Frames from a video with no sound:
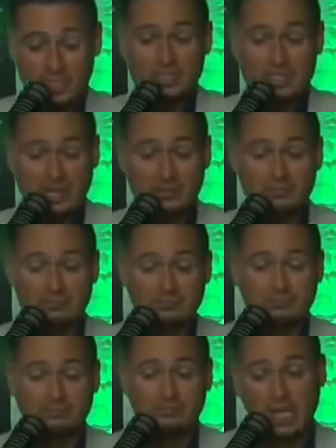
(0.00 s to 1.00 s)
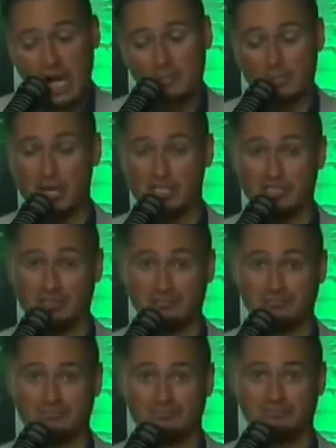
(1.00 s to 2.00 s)
This is them
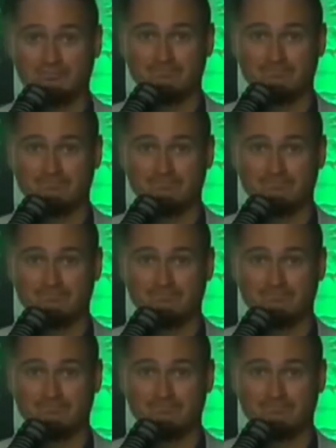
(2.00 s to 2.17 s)
compromising.